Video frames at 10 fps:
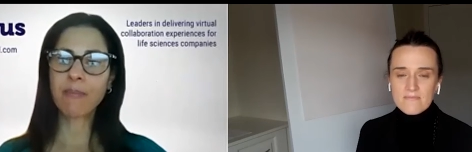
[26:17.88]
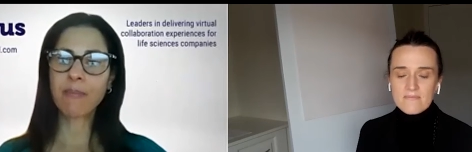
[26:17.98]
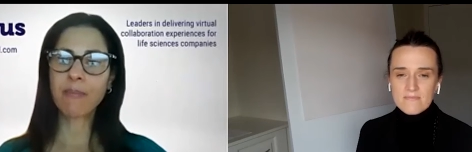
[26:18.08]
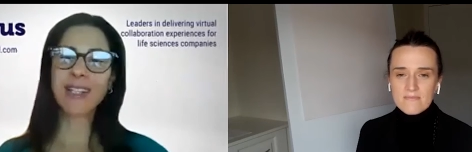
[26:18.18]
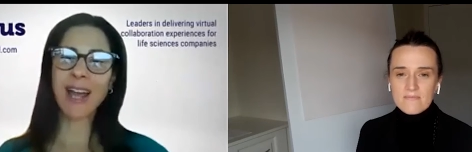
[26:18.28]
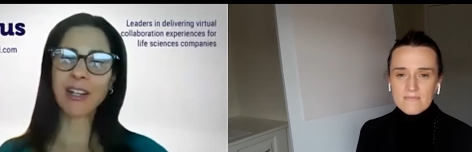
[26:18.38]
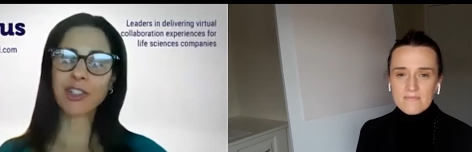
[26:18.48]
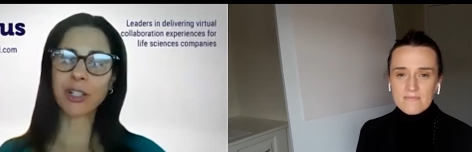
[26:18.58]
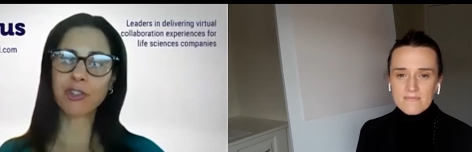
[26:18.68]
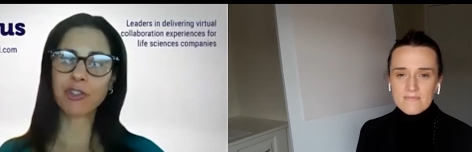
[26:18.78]
Speaker 1: where they can
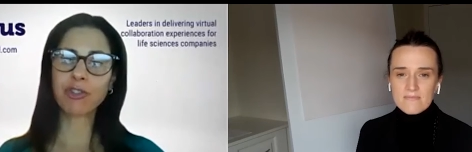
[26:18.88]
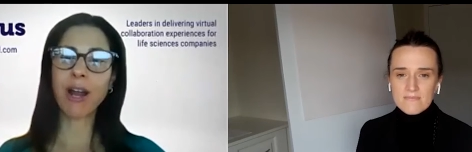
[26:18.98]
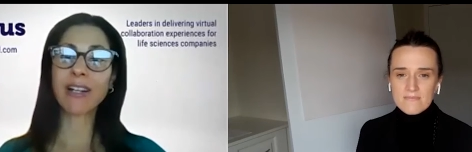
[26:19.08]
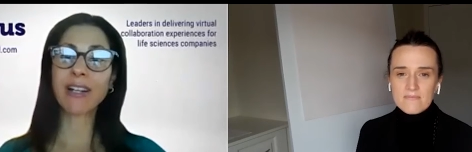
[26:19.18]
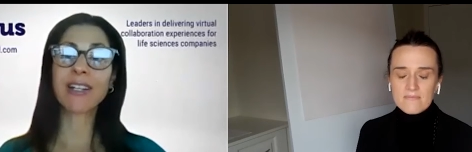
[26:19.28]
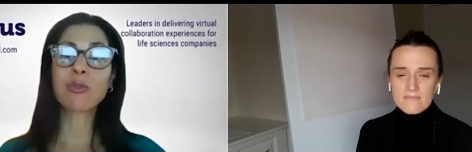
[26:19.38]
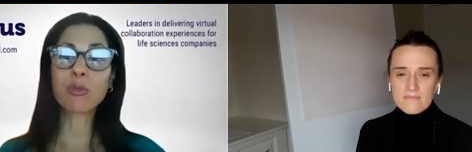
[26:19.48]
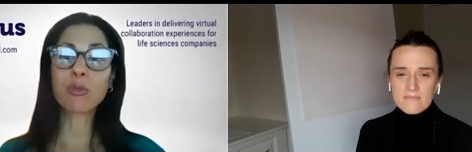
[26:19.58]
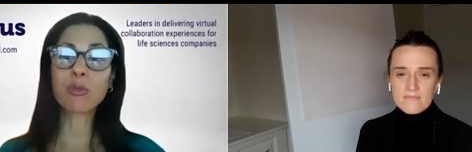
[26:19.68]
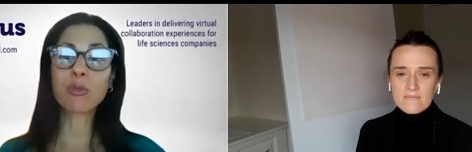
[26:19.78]
actually attract
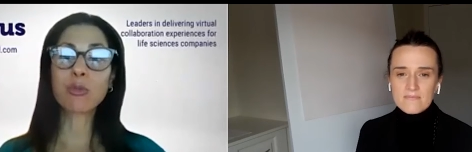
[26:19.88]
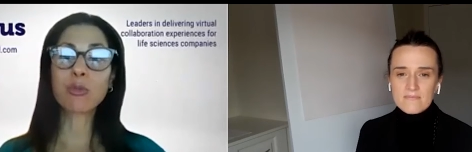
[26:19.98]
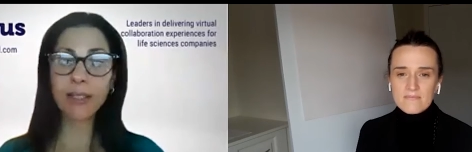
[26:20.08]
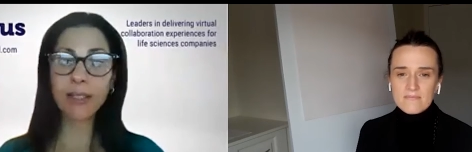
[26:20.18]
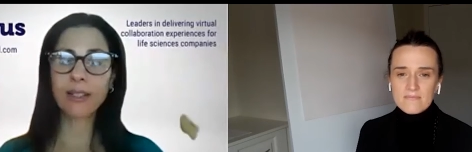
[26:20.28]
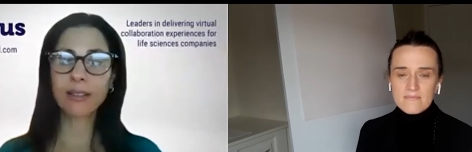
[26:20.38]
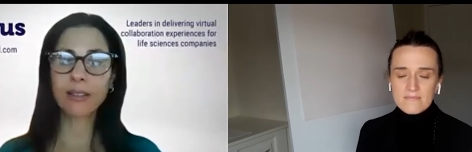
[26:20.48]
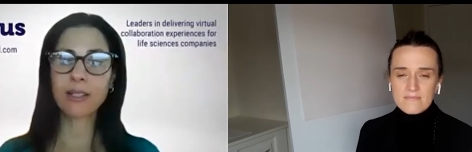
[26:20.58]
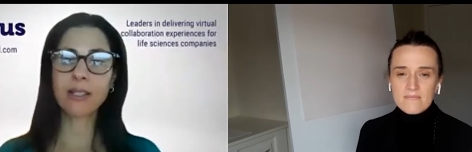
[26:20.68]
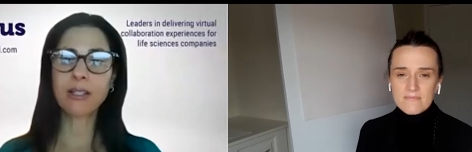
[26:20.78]
and really
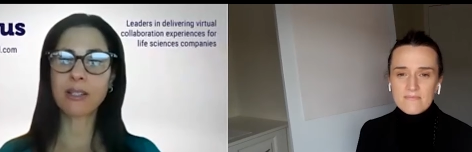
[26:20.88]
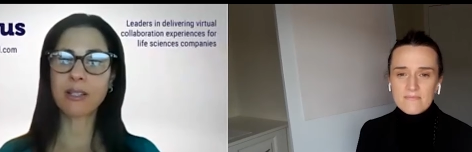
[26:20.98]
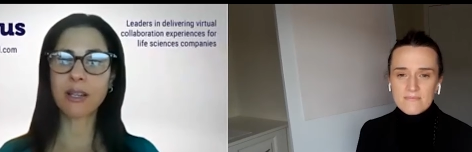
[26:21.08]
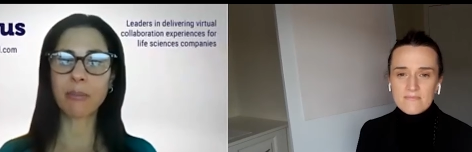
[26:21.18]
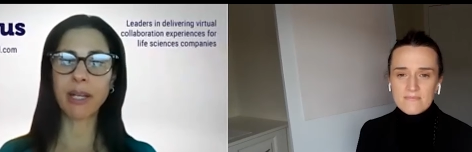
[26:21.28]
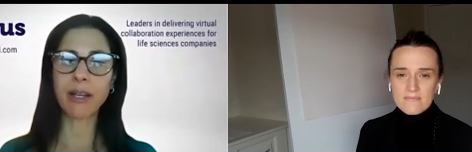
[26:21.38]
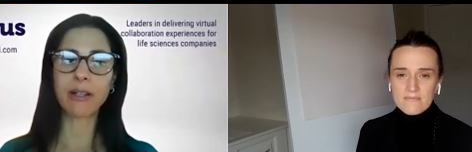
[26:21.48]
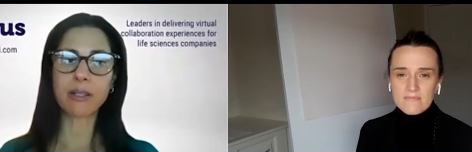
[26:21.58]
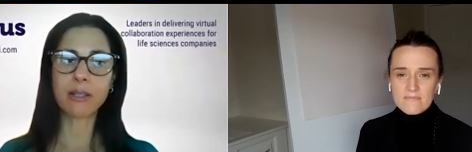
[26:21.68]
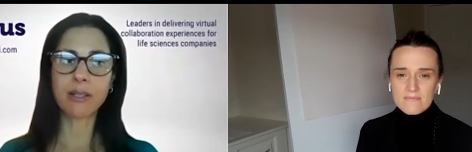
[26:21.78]
listen to somebody
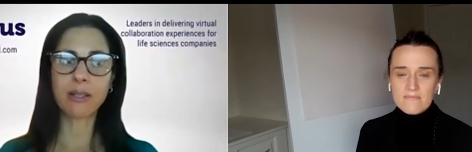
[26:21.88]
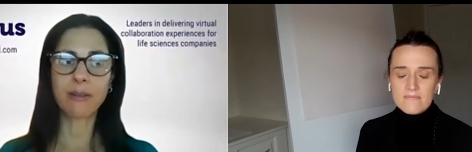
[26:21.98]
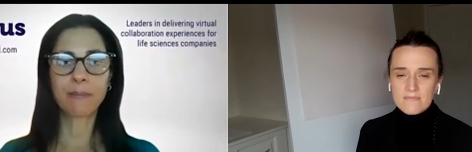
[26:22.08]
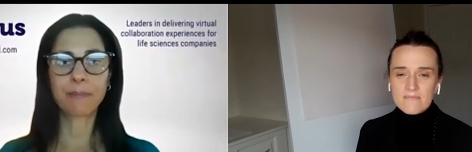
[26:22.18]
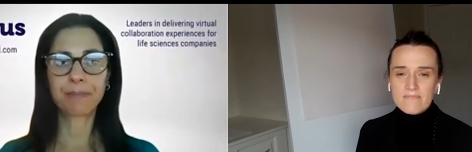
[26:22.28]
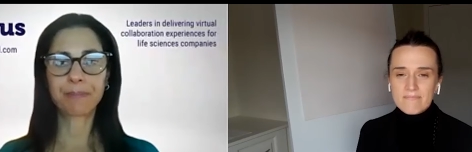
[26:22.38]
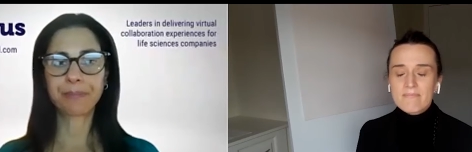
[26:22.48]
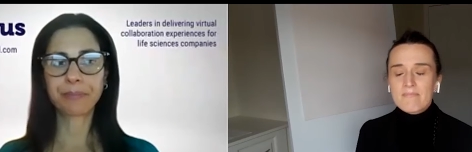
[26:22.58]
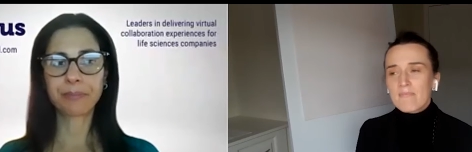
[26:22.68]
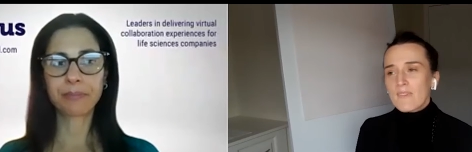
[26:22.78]
else.
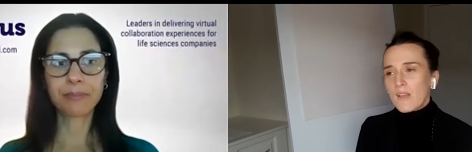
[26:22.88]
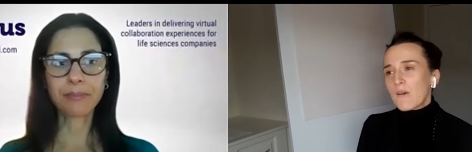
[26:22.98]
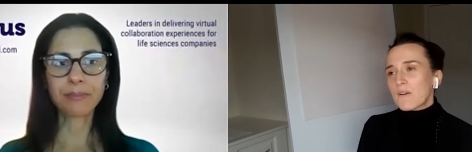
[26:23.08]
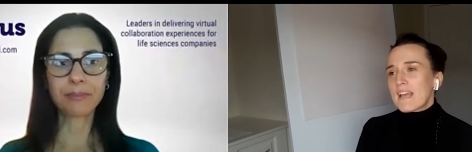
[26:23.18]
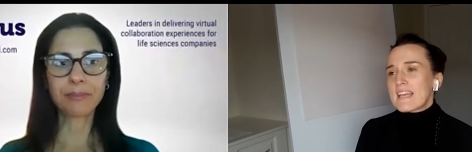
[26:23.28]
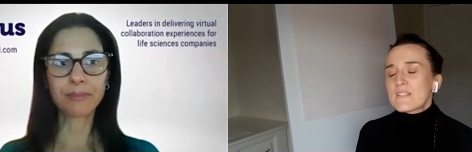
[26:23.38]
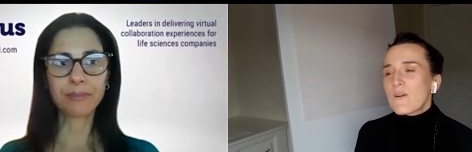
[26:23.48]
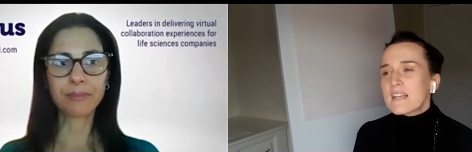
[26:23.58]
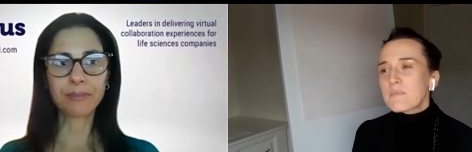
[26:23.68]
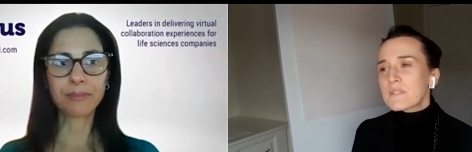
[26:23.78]
Speaker 2: Okay,
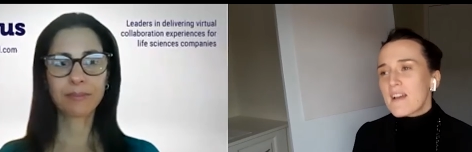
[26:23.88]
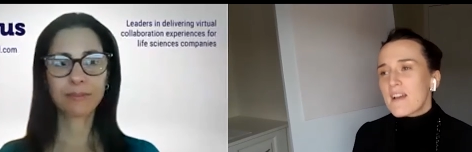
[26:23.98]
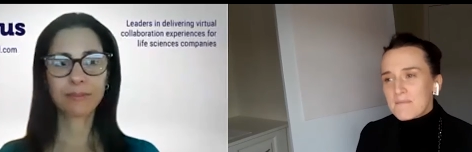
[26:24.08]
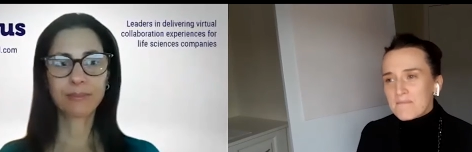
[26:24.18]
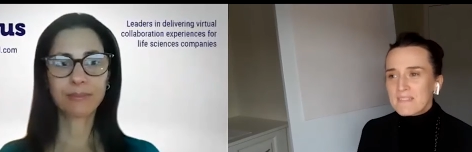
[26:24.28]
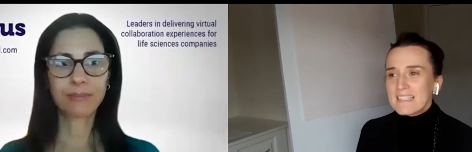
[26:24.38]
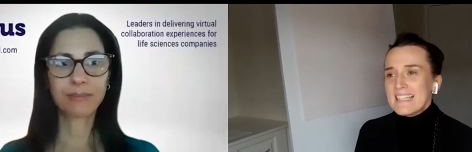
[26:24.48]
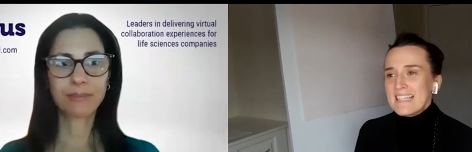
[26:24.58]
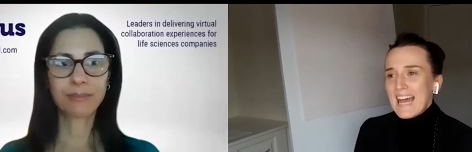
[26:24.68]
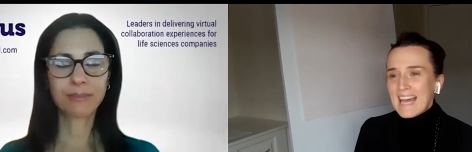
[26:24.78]
so I suppose I'm
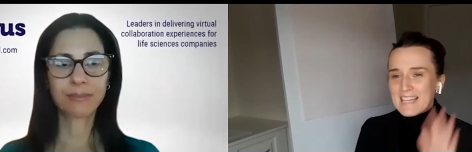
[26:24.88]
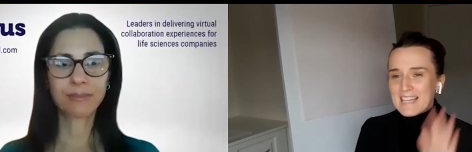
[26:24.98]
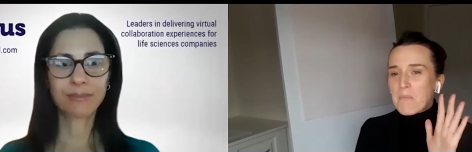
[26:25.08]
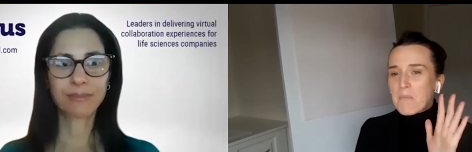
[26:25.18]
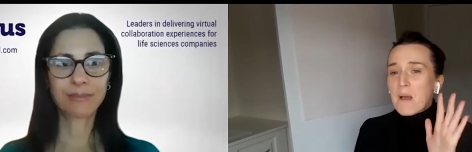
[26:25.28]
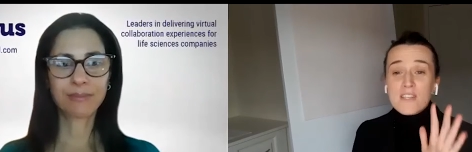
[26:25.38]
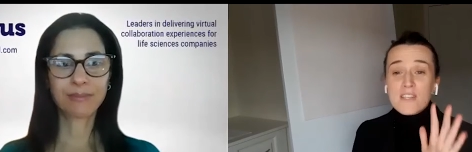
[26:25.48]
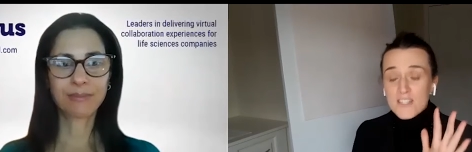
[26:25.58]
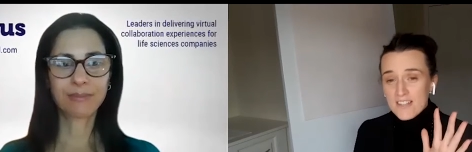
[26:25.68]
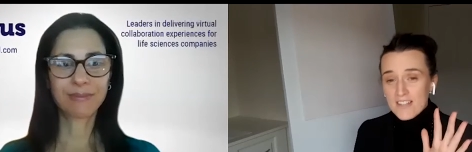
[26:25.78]
hands up, I'm
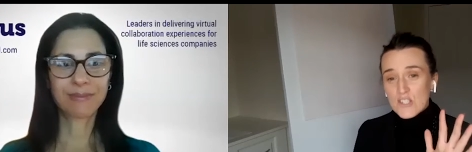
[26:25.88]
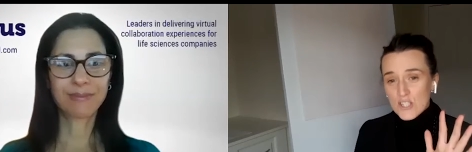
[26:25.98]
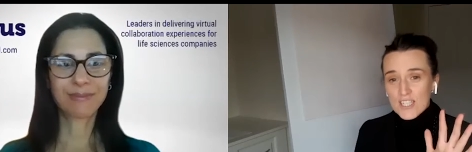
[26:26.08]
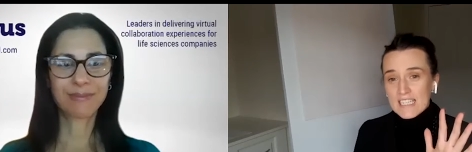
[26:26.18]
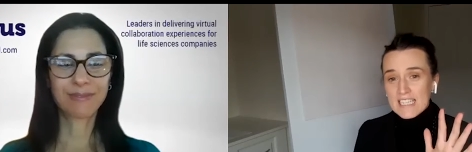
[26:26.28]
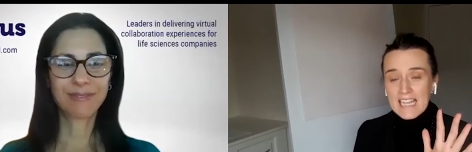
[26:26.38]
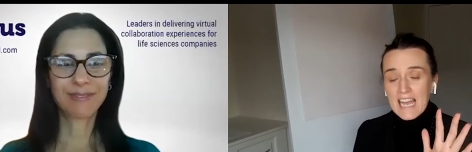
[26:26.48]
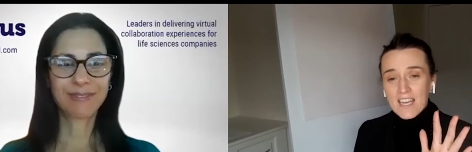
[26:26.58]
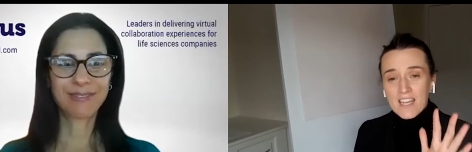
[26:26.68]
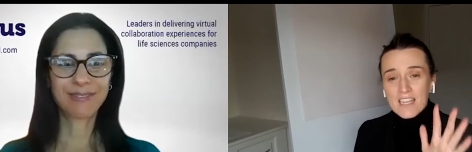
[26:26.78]
years on the
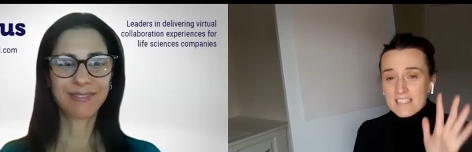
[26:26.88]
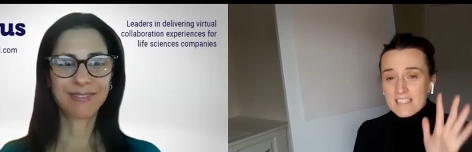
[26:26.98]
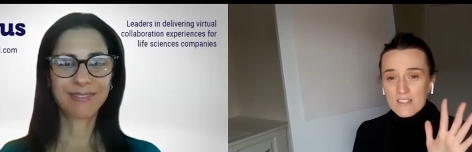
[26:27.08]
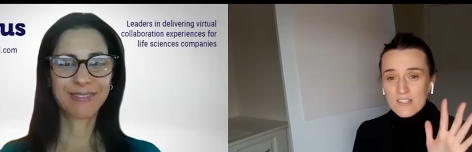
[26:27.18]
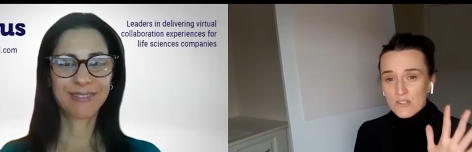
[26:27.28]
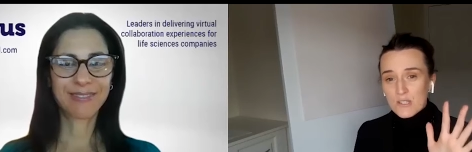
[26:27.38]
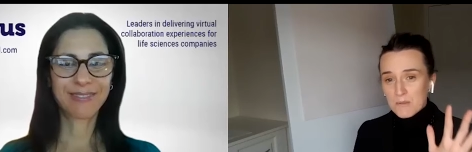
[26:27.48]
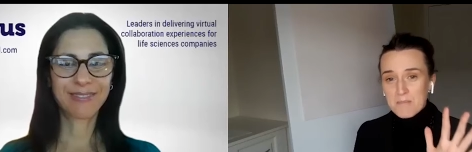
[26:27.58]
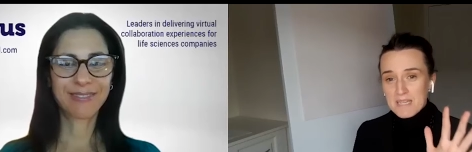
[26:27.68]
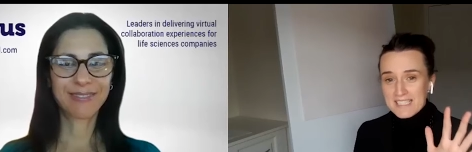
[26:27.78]
journey and I still
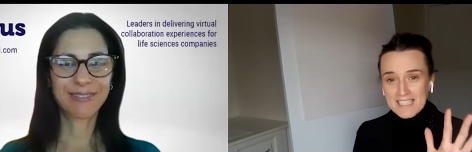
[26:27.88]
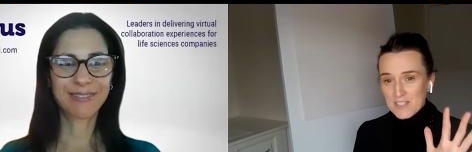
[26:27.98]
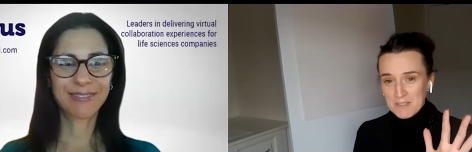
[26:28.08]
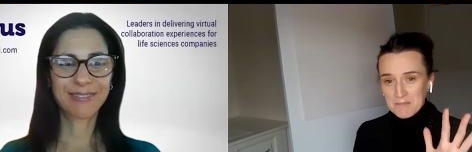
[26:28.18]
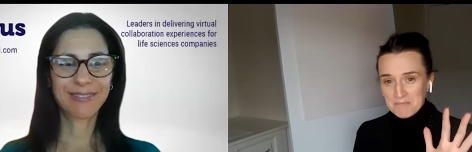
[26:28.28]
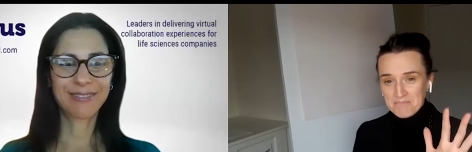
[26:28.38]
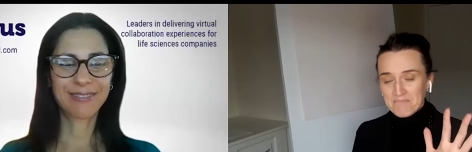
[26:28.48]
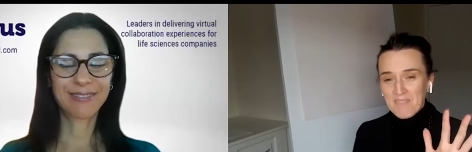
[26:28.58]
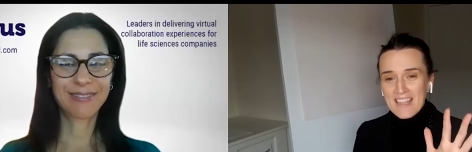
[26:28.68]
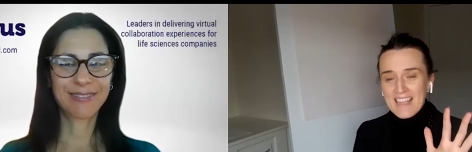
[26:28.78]
struggle with meditation.